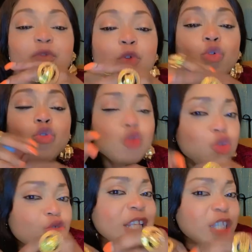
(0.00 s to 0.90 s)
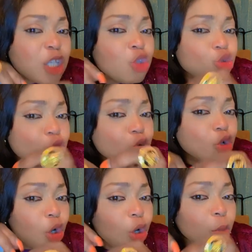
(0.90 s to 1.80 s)
If you listen
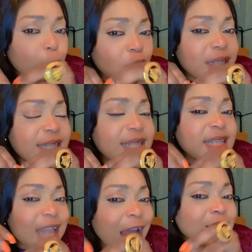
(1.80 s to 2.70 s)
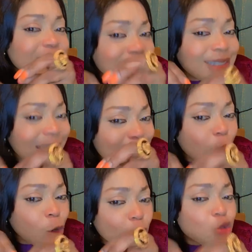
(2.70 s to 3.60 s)
to politics and
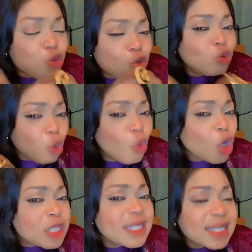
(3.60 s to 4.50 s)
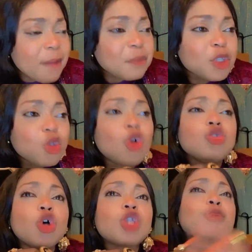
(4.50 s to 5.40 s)
get close to know what is happening,
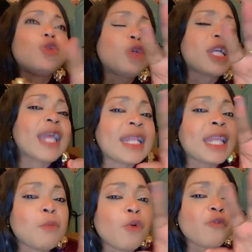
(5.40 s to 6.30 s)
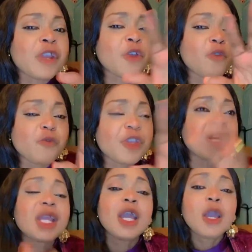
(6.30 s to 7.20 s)
don't just be looking at them
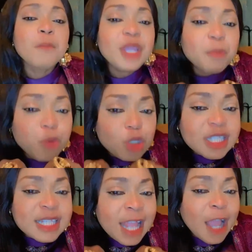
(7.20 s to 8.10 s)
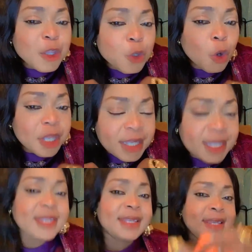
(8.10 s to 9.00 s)
ofere. Be putting down your
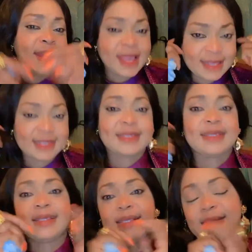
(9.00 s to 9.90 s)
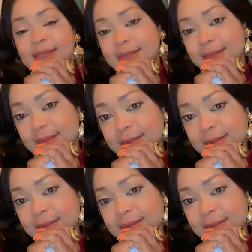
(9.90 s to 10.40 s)
ears.